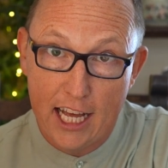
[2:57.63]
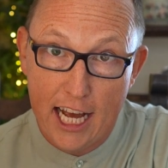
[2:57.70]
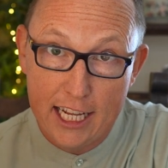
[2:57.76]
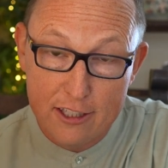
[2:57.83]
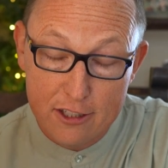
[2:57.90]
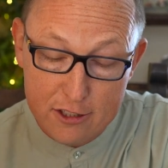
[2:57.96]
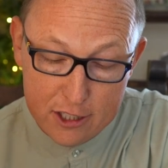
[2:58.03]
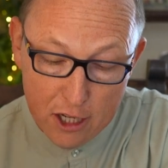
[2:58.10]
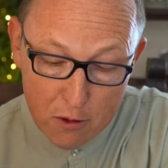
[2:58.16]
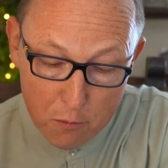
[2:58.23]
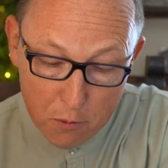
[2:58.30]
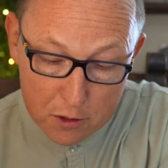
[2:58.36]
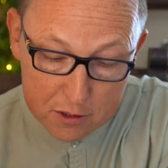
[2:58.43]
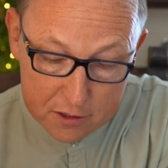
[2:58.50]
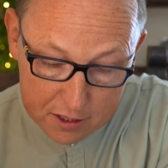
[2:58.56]
I just don't
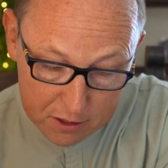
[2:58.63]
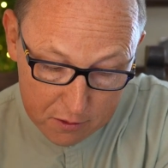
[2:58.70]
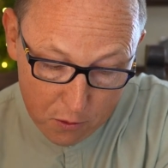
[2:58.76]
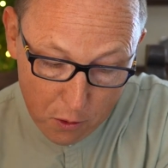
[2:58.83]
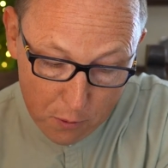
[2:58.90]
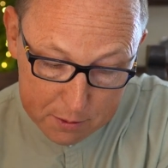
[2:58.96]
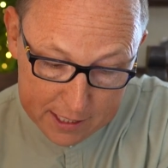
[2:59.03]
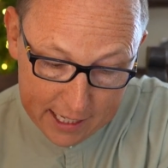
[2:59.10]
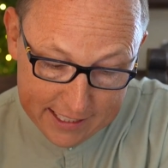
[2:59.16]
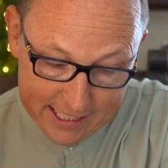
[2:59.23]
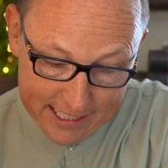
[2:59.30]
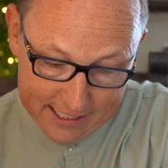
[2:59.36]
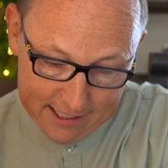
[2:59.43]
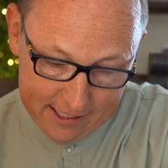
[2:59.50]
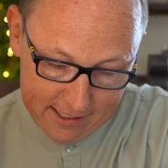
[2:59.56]
want to upset
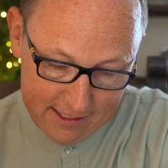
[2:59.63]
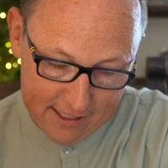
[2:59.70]
it.